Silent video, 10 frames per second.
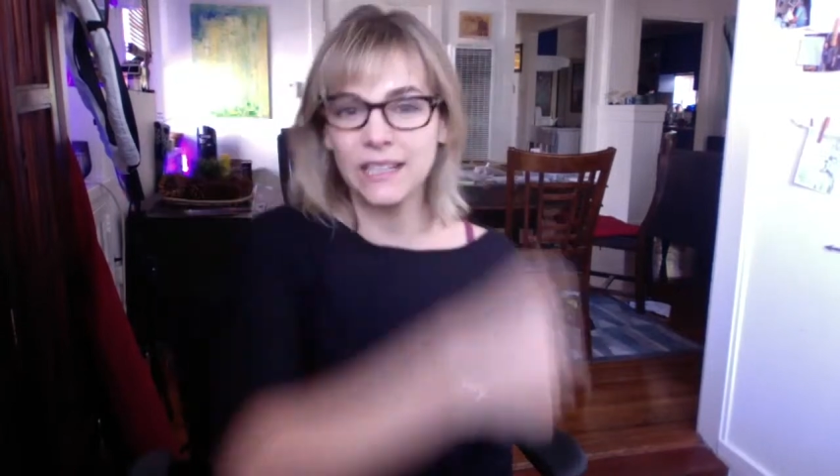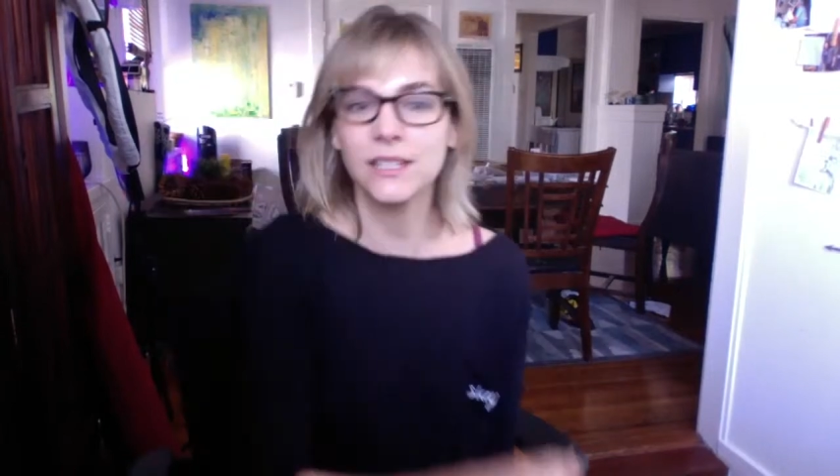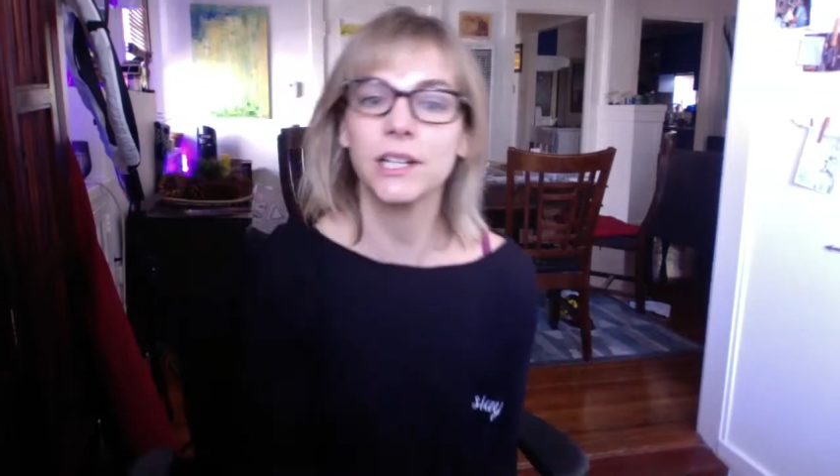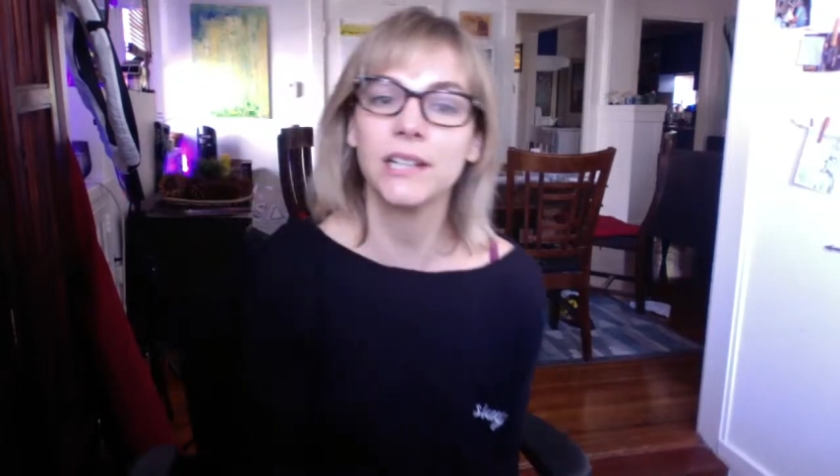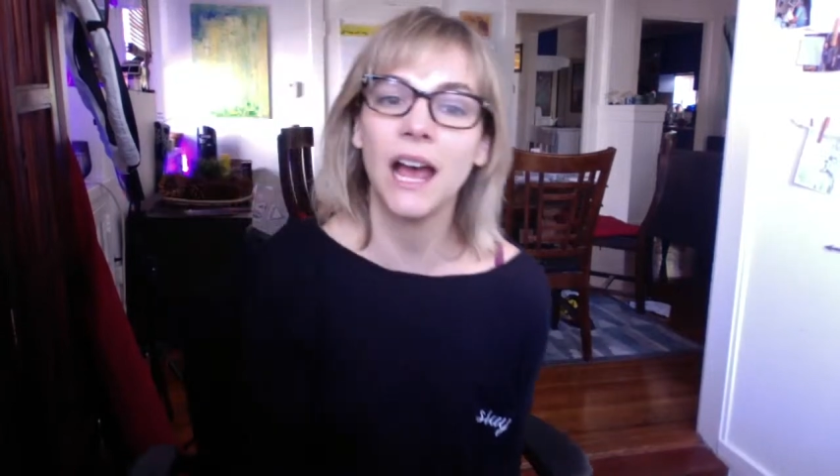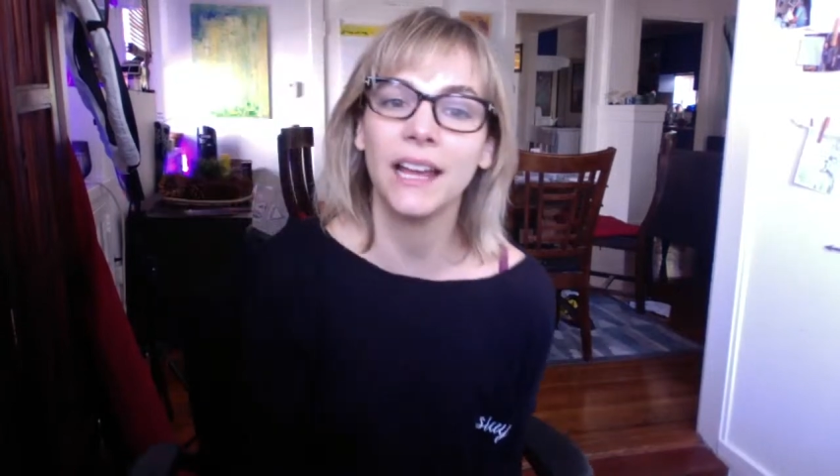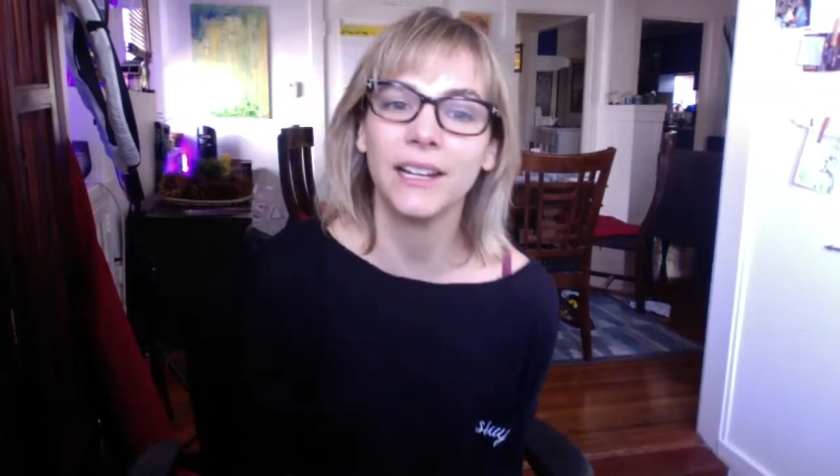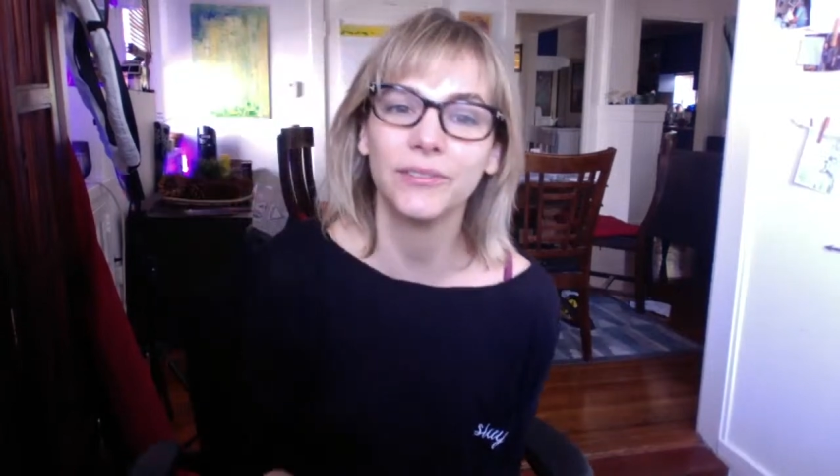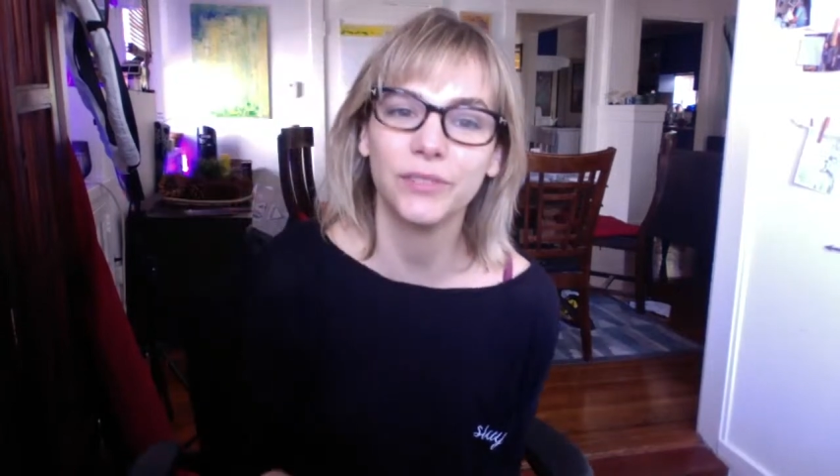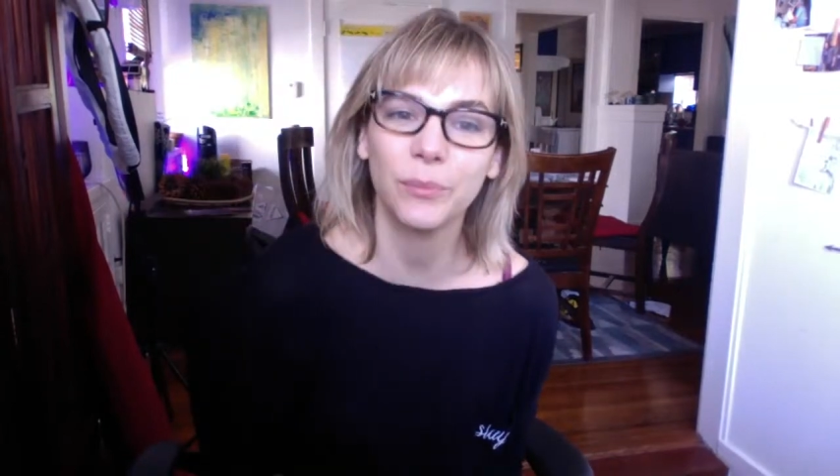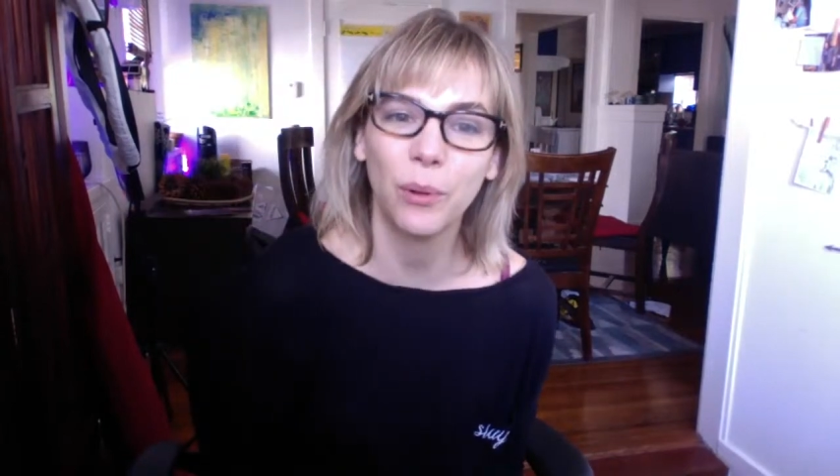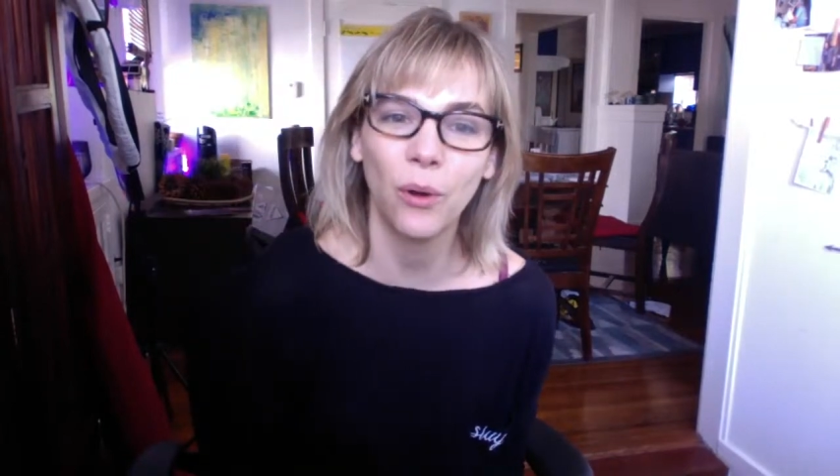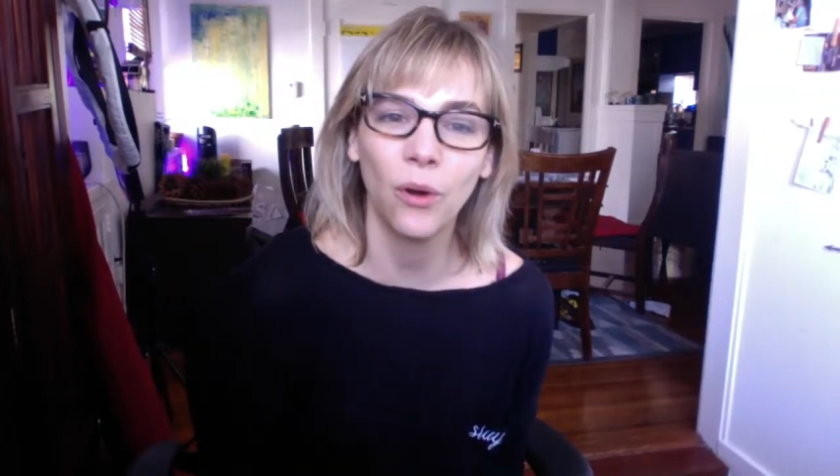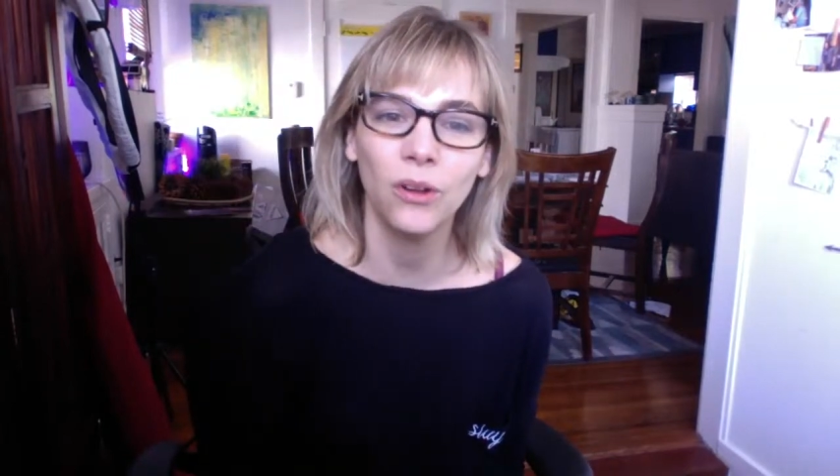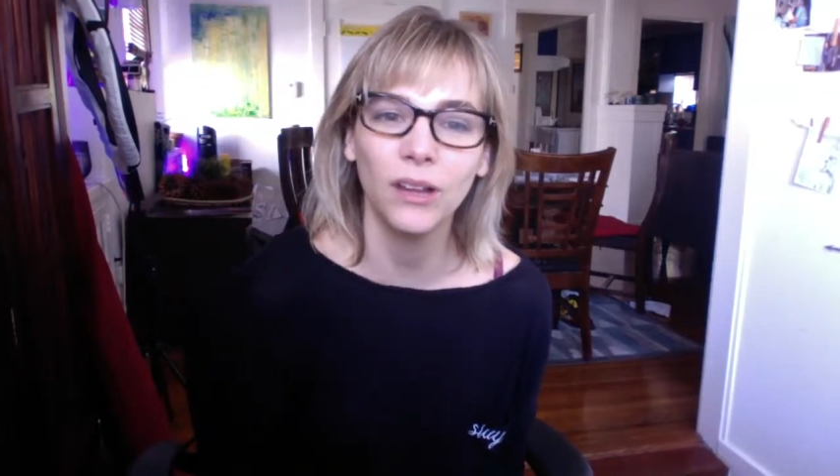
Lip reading: aren't high enough for a pole,